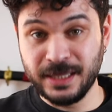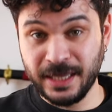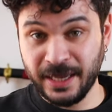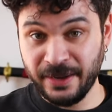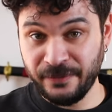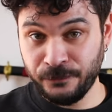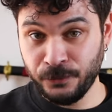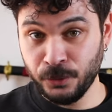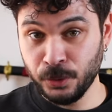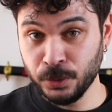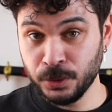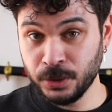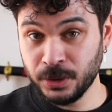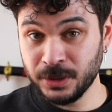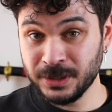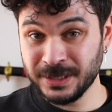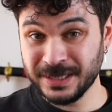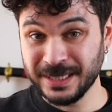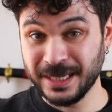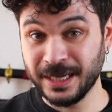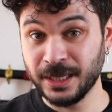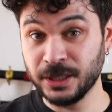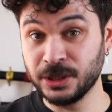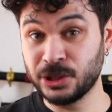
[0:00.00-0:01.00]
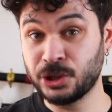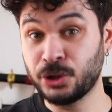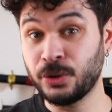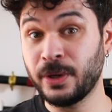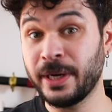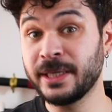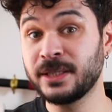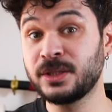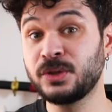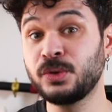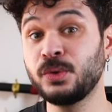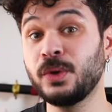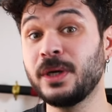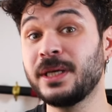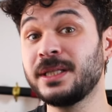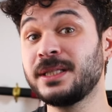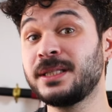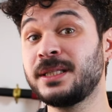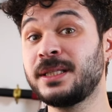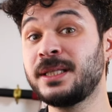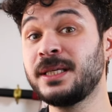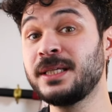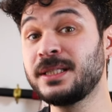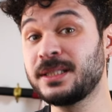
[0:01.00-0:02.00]
Live folders are trying to
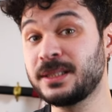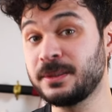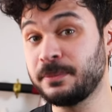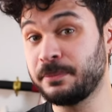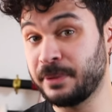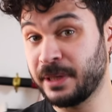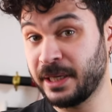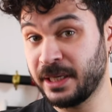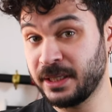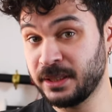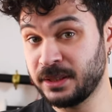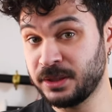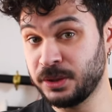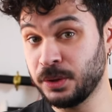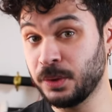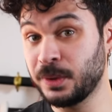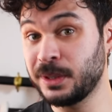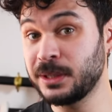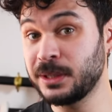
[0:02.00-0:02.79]
anticipate your